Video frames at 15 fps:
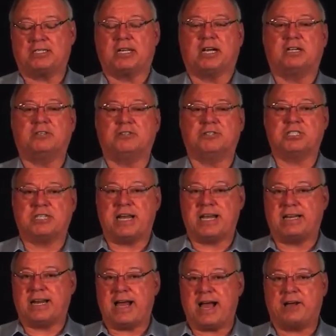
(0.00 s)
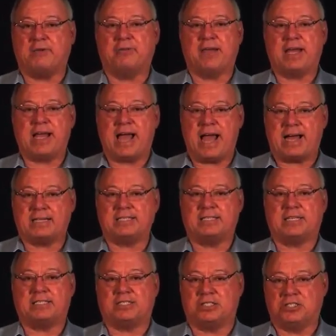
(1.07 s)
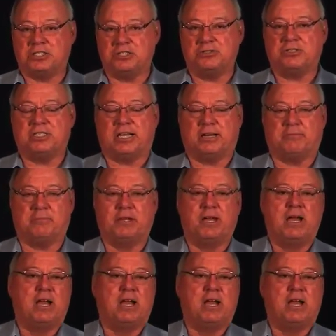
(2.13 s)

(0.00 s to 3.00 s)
to understand how they access and use them.